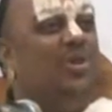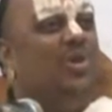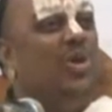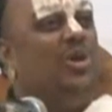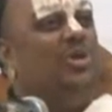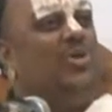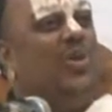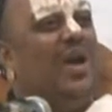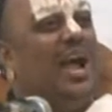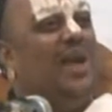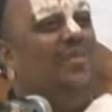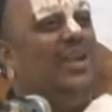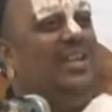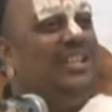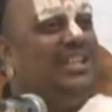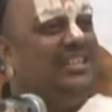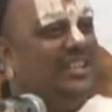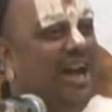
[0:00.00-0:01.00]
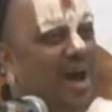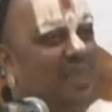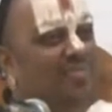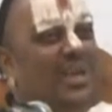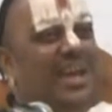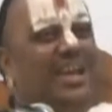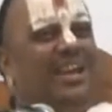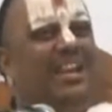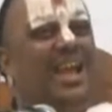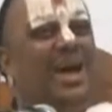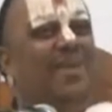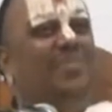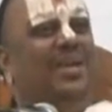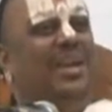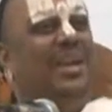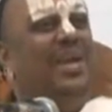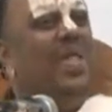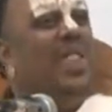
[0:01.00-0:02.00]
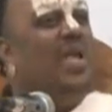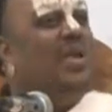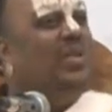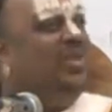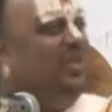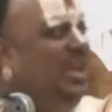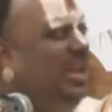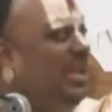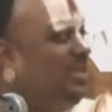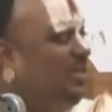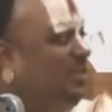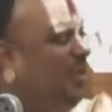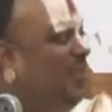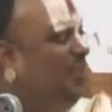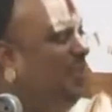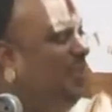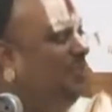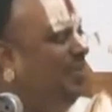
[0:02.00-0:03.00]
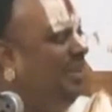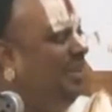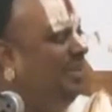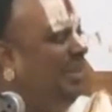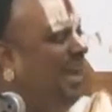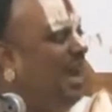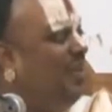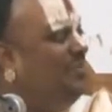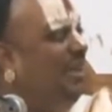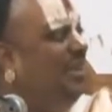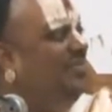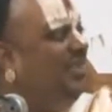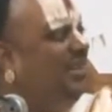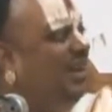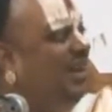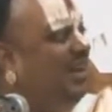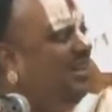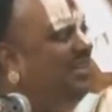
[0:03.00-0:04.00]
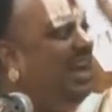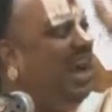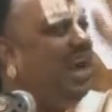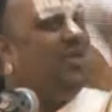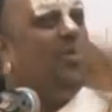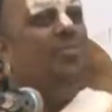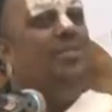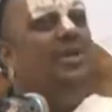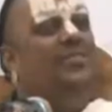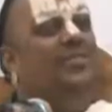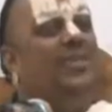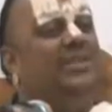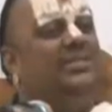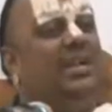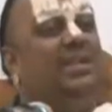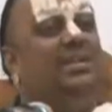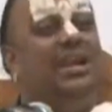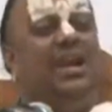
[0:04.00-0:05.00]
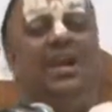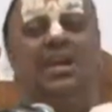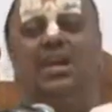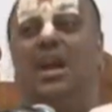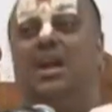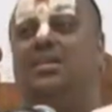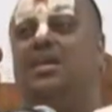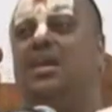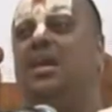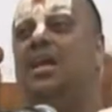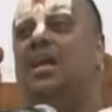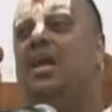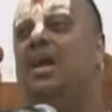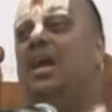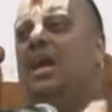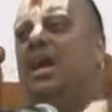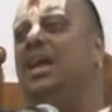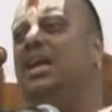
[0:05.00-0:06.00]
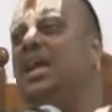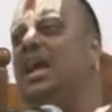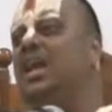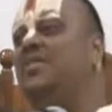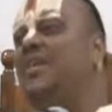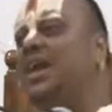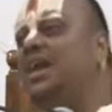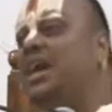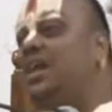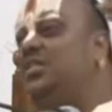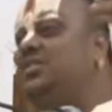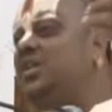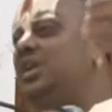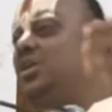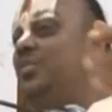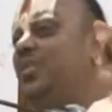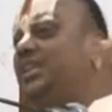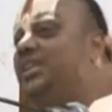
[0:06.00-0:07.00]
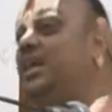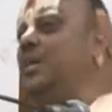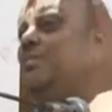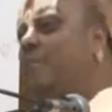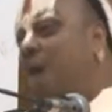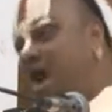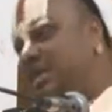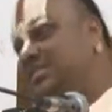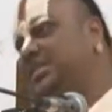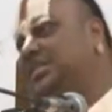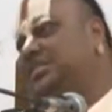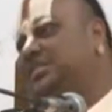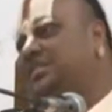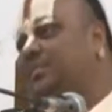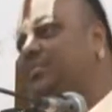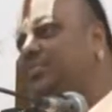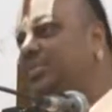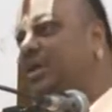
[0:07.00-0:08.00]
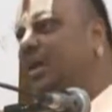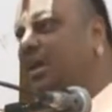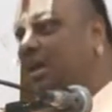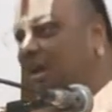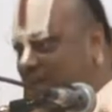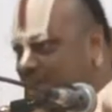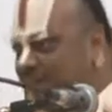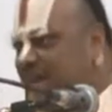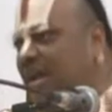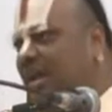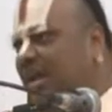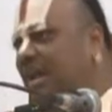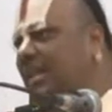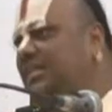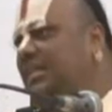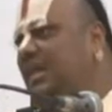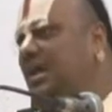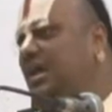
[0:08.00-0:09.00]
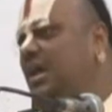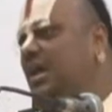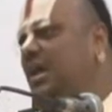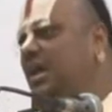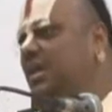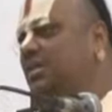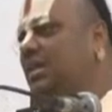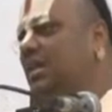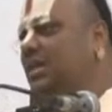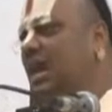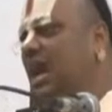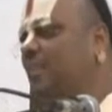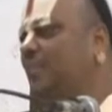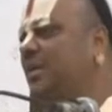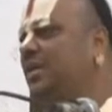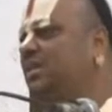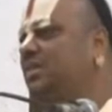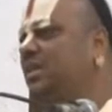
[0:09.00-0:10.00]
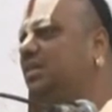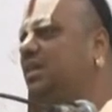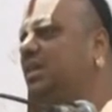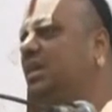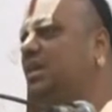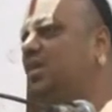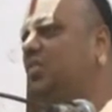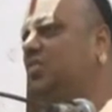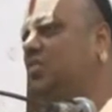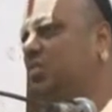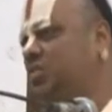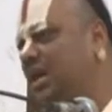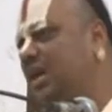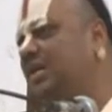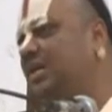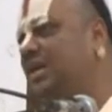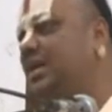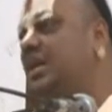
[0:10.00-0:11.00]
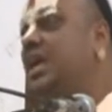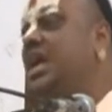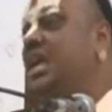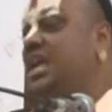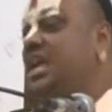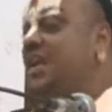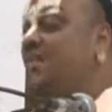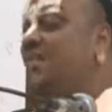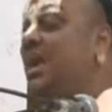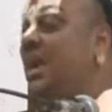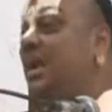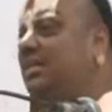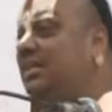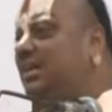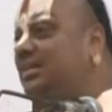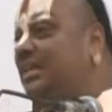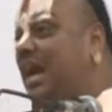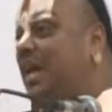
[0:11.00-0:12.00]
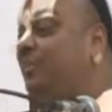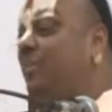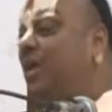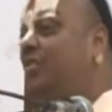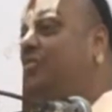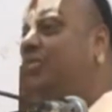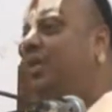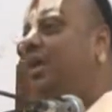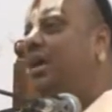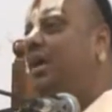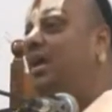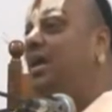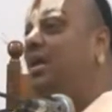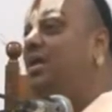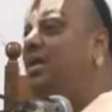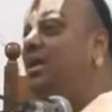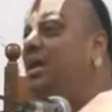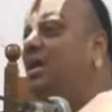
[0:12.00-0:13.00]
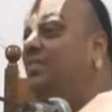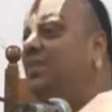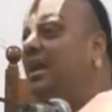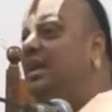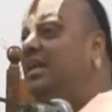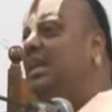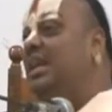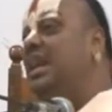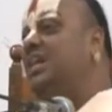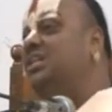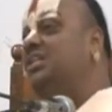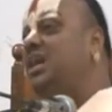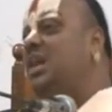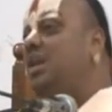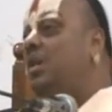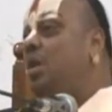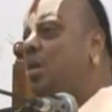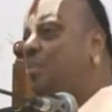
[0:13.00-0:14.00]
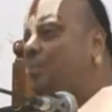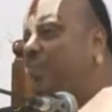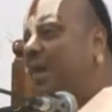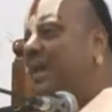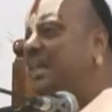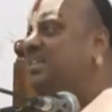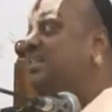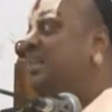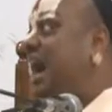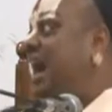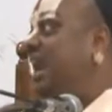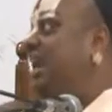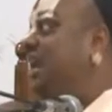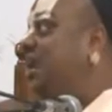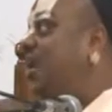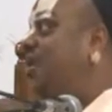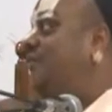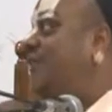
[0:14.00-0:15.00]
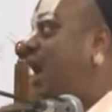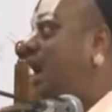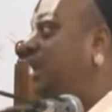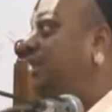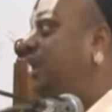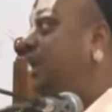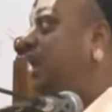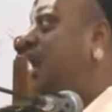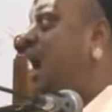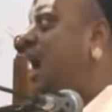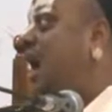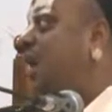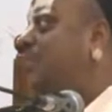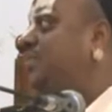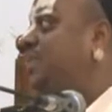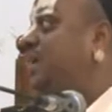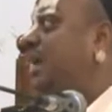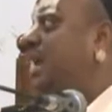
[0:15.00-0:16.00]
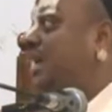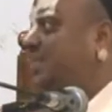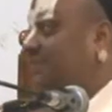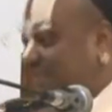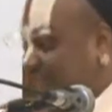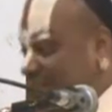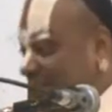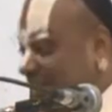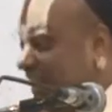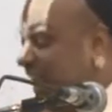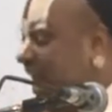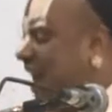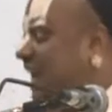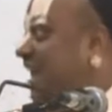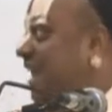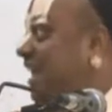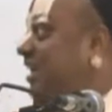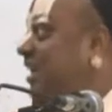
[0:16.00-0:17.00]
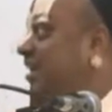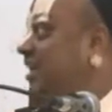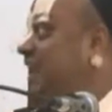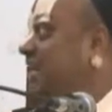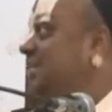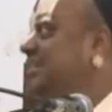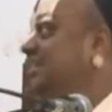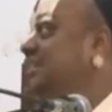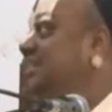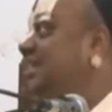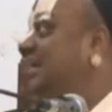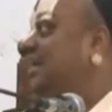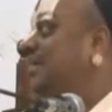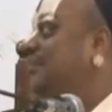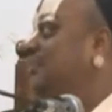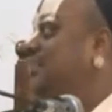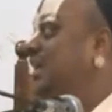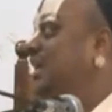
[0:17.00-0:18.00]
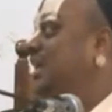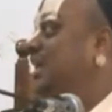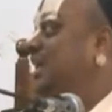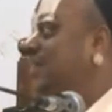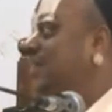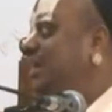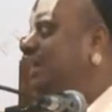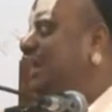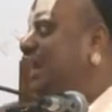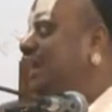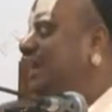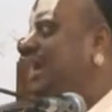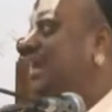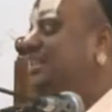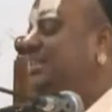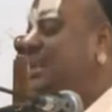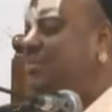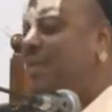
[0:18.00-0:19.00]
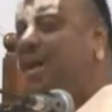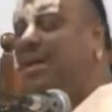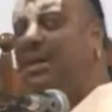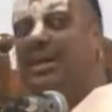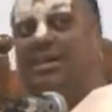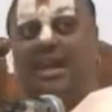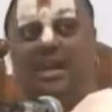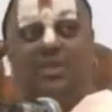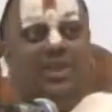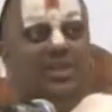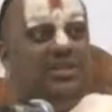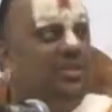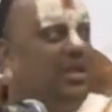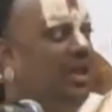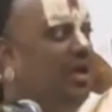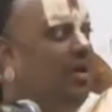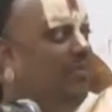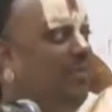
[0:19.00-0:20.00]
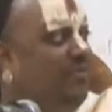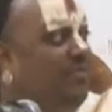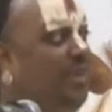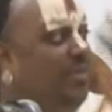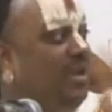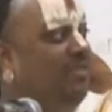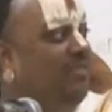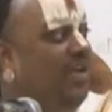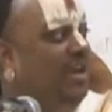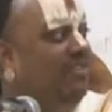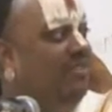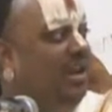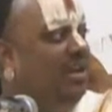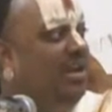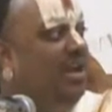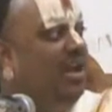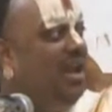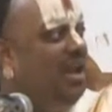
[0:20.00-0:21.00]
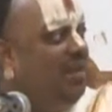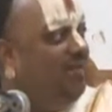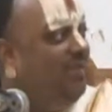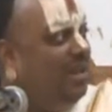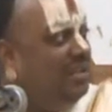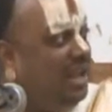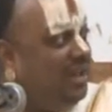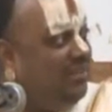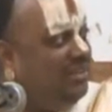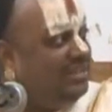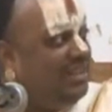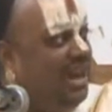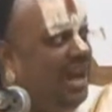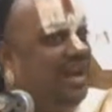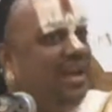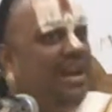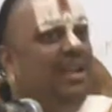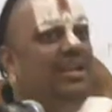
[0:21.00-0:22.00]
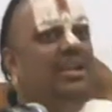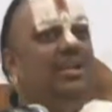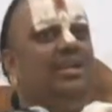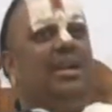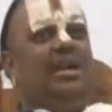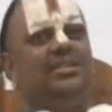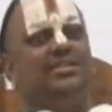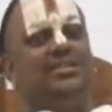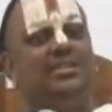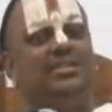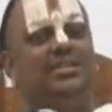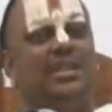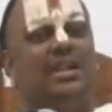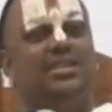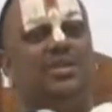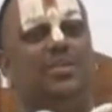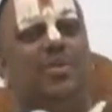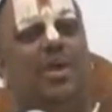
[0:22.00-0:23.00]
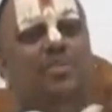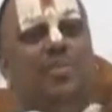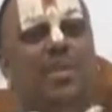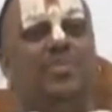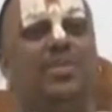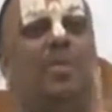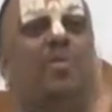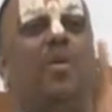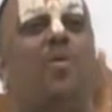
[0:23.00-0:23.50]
So those who are having this hobby and lobby, these two people, they are benefited in the agro benefits and they are not uh, anywhere concerned with the masses. It is a real thing that happens in the society. Even at the time of uh, the international price hike of all the crops, there was an agrarian crisis here. Even the international market that was uh, performing very well, but there was an agrarian crisis. That is the problem.